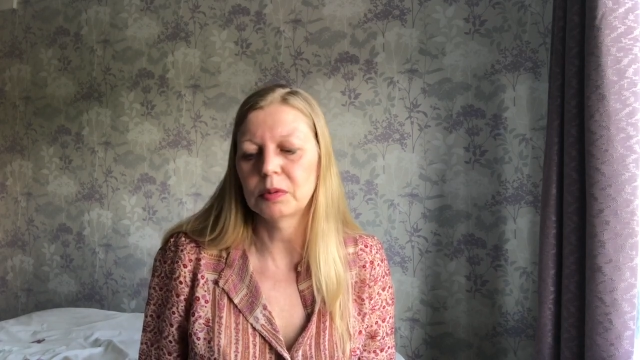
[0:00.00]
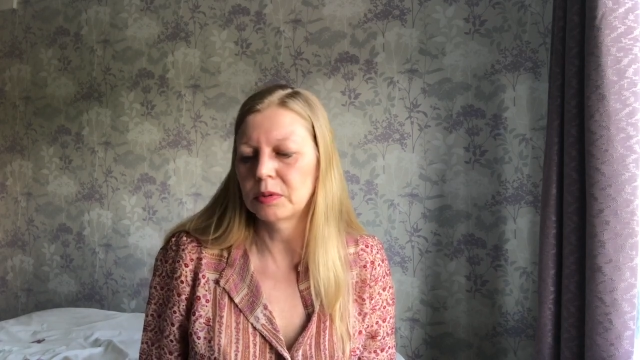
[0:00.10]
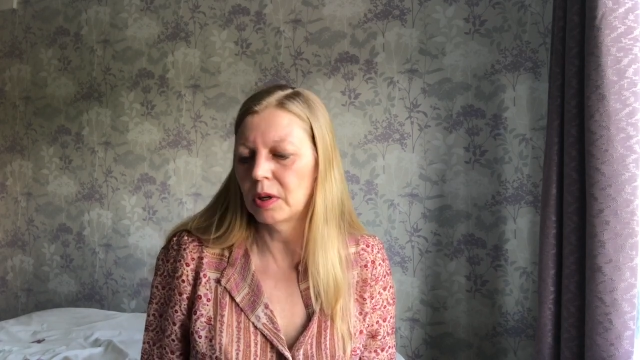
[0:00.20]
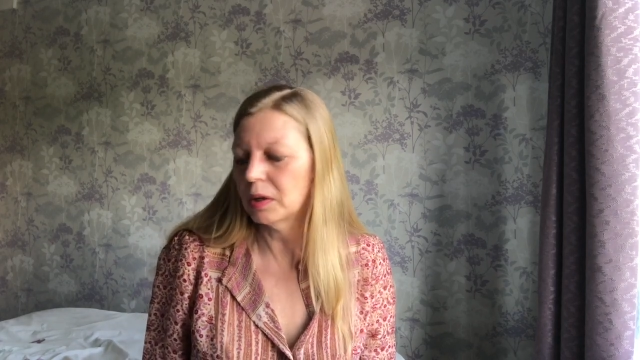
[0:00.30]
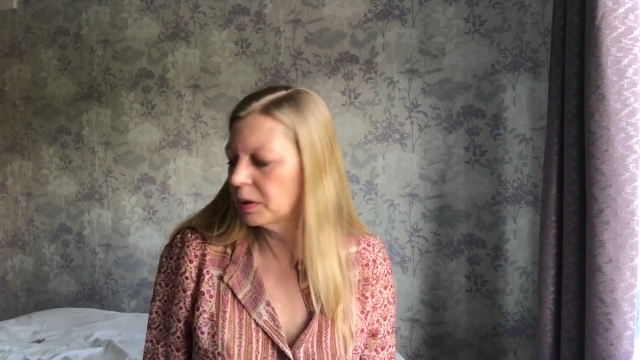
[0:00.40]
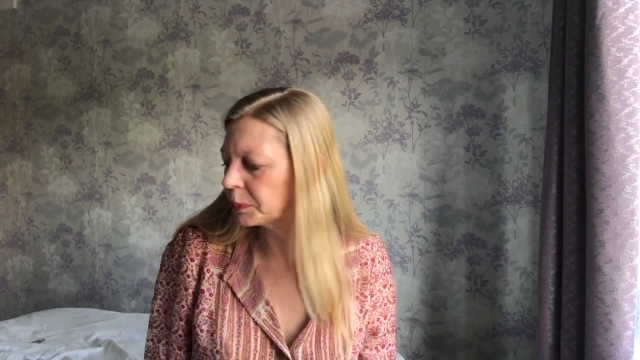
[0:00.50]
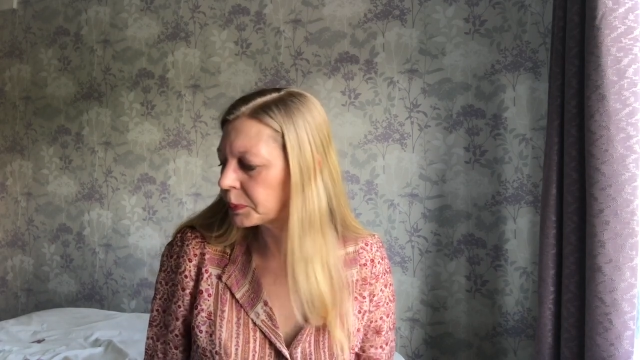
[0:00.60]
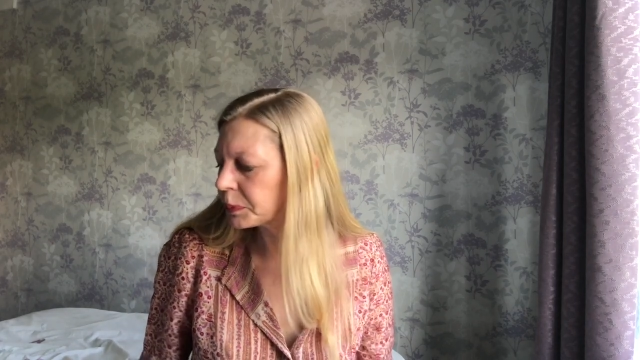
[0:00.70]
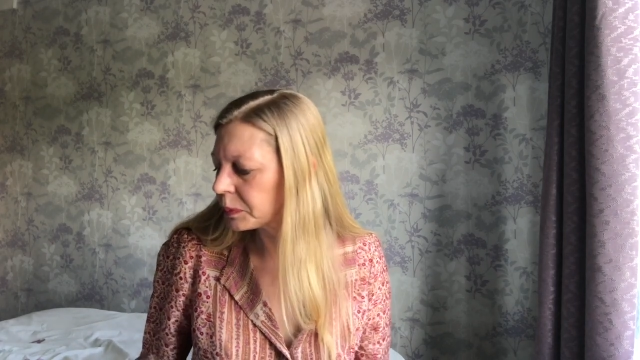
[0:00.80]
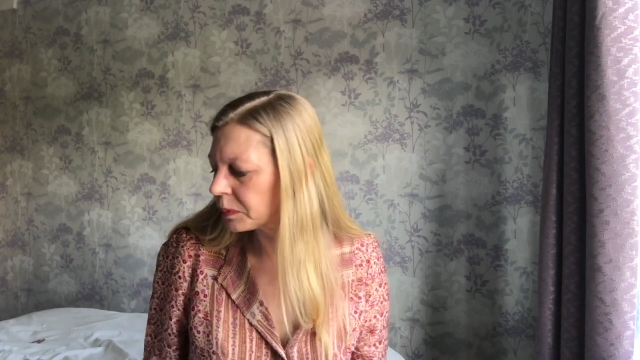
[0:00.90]
frock.
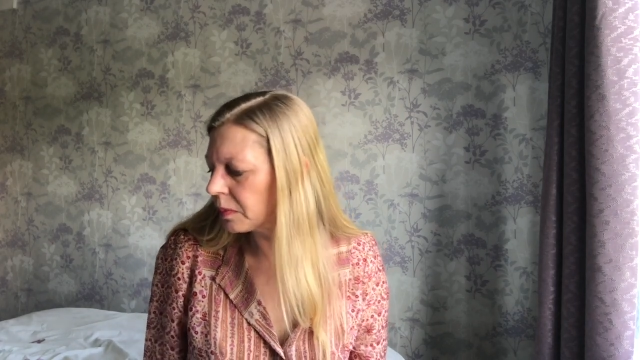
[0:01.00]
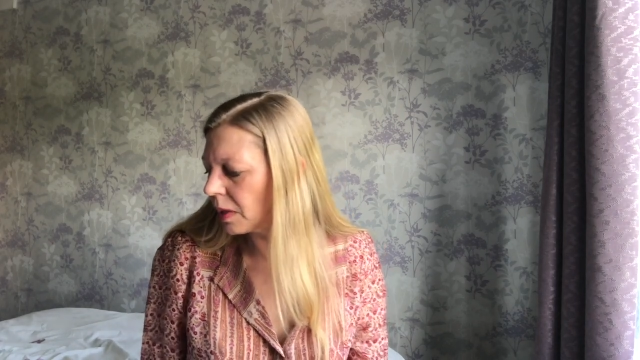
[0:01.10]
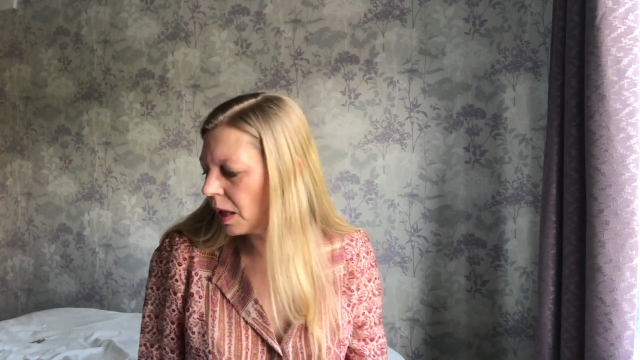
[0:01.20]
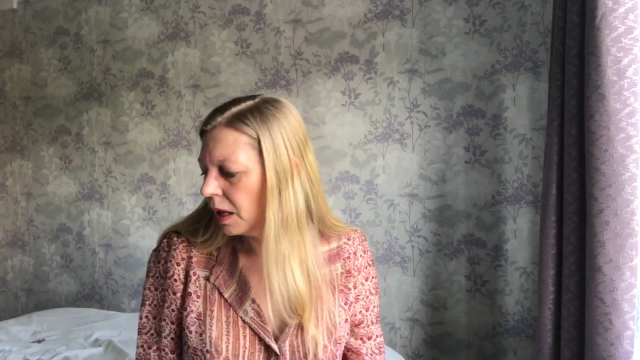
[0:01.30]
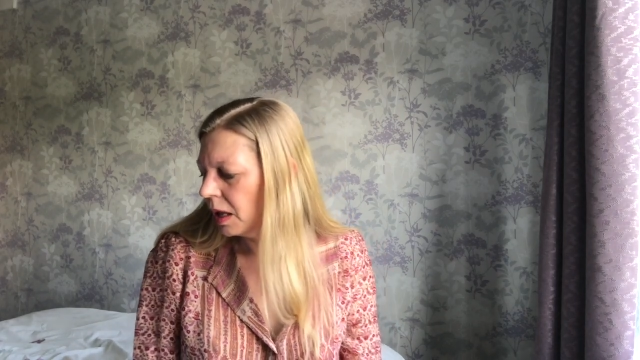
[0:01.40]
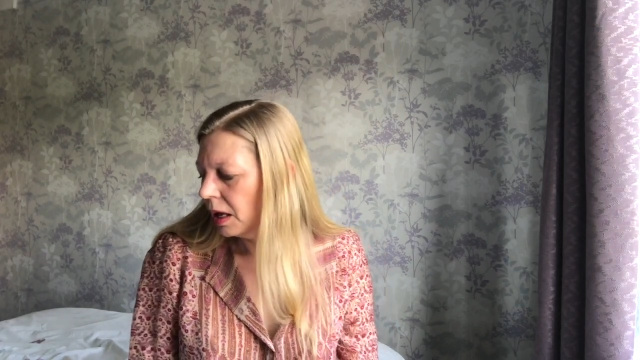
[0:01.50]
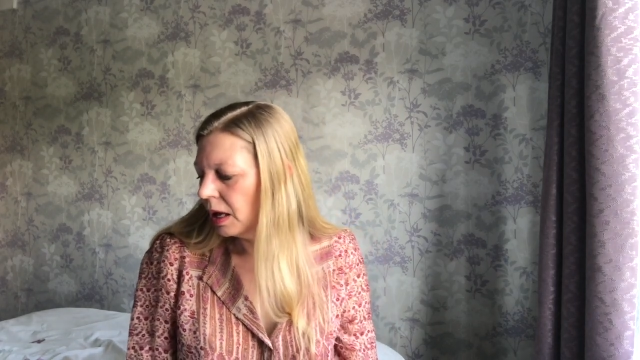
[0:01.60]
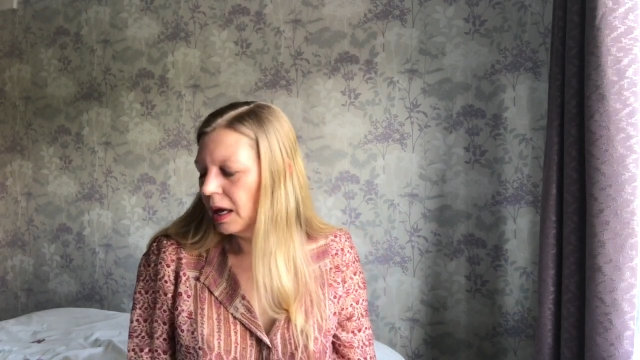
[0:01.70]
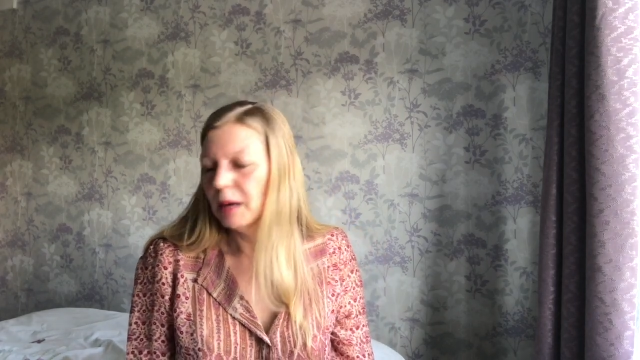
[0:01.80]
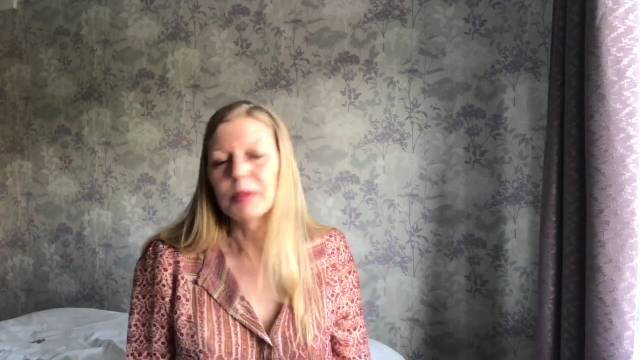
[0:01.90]

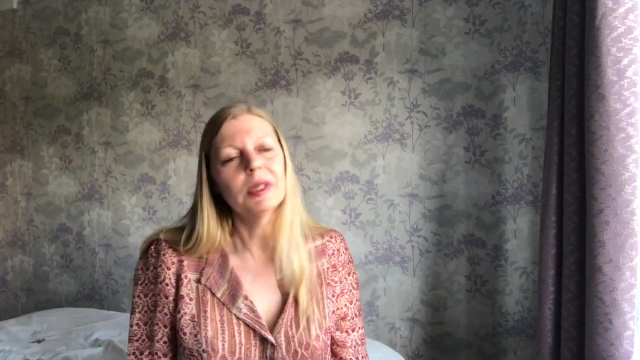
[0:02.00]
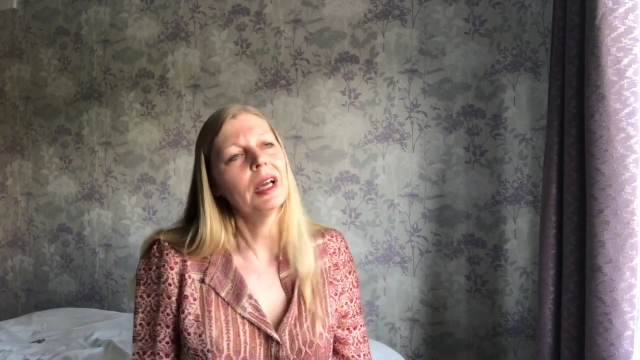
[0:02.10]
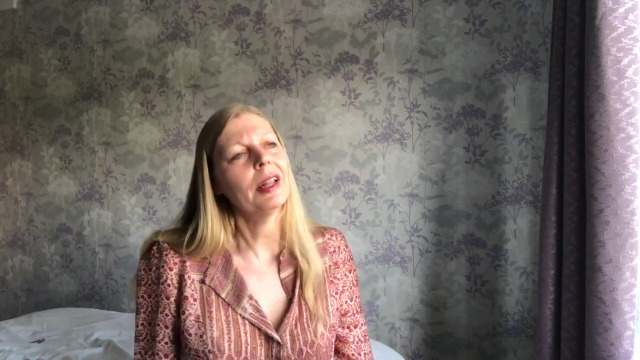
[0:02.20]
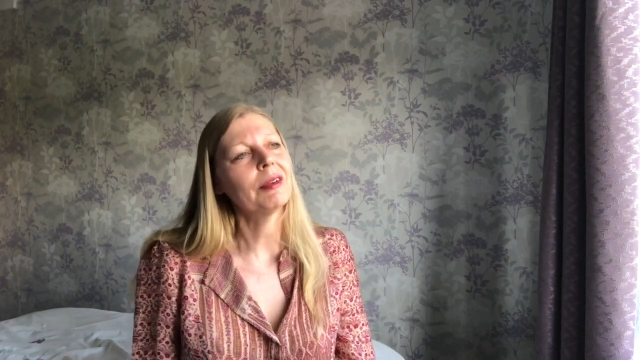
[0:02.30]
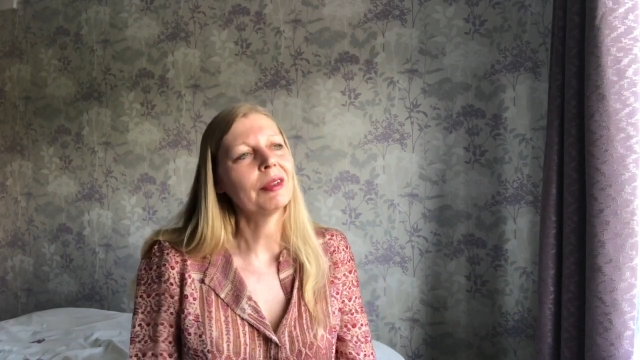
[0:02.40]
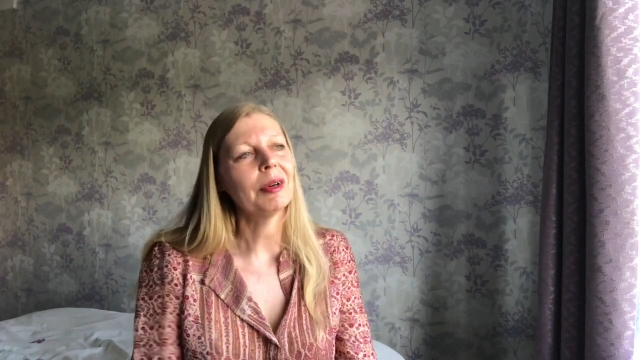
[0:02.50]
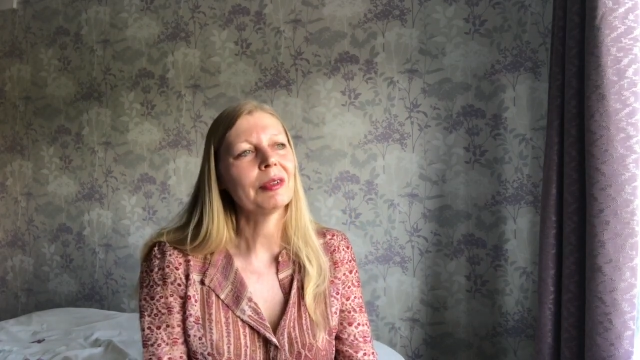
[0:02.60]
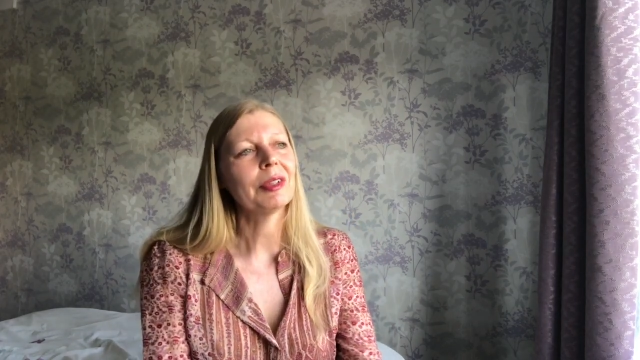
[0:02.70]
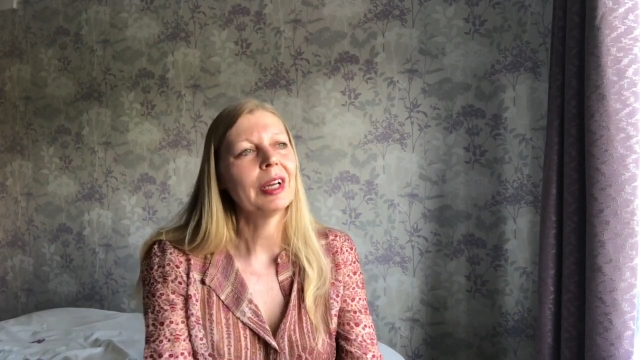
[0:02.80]
But yeah, that was a